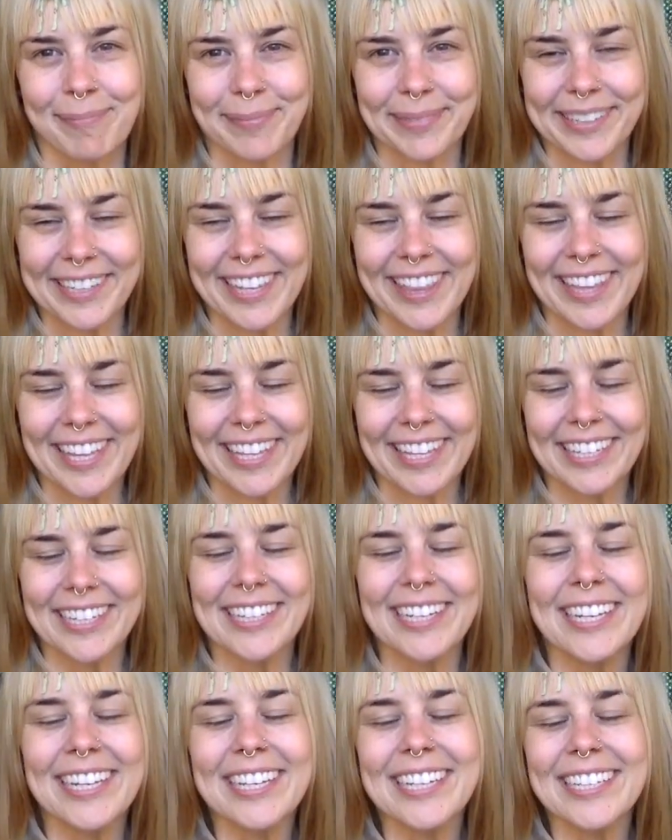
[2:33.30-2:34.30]
Breathe
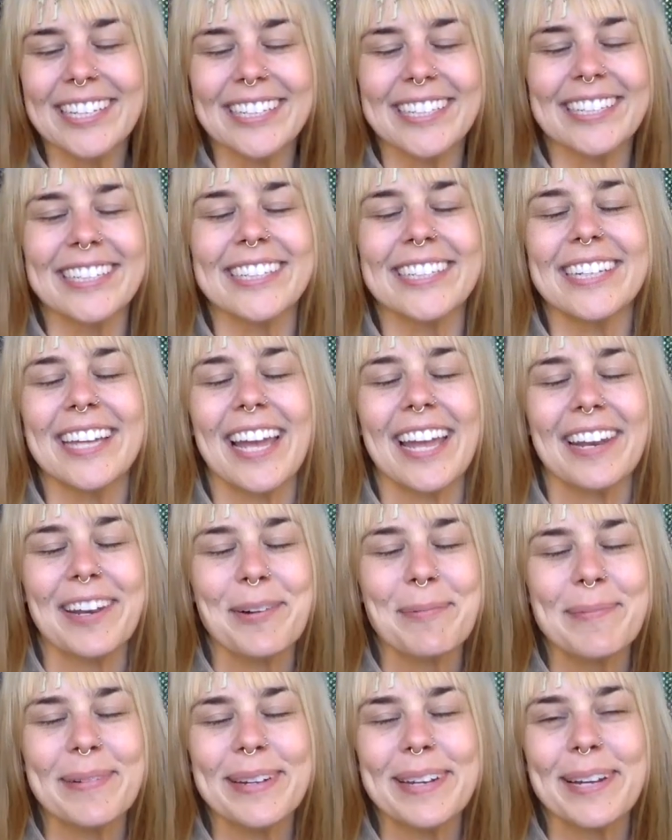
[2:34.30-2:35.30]
in and
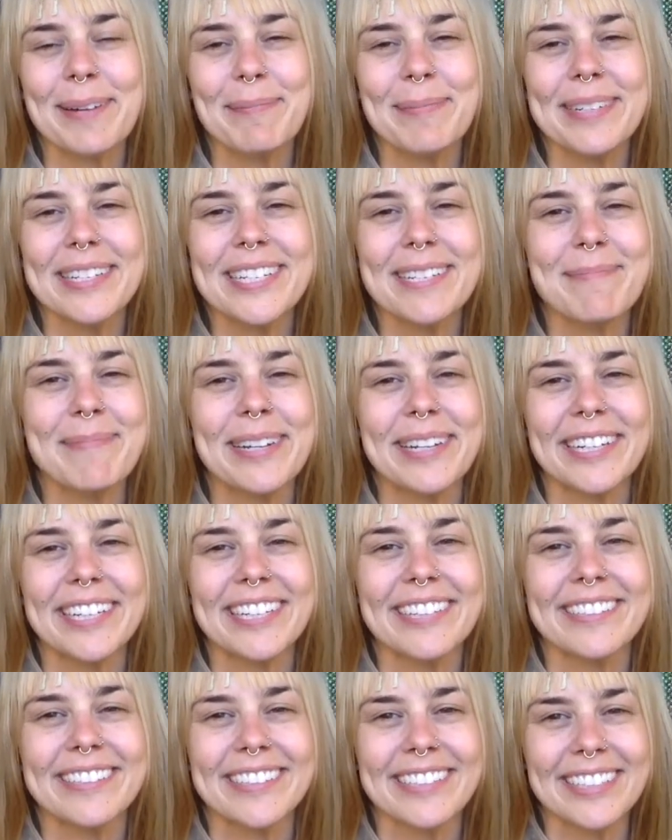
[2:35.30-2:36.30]
open up to
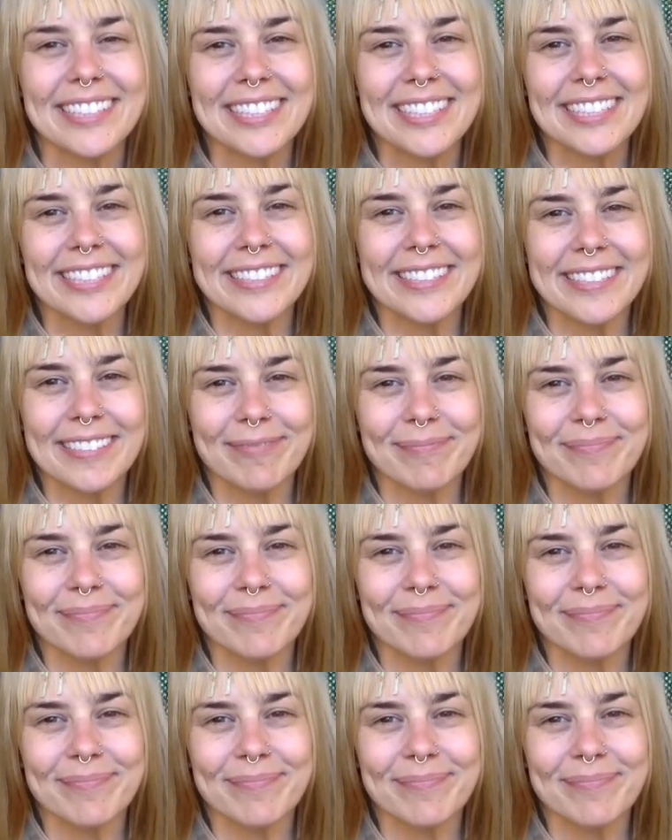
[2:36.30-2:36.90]
miracles.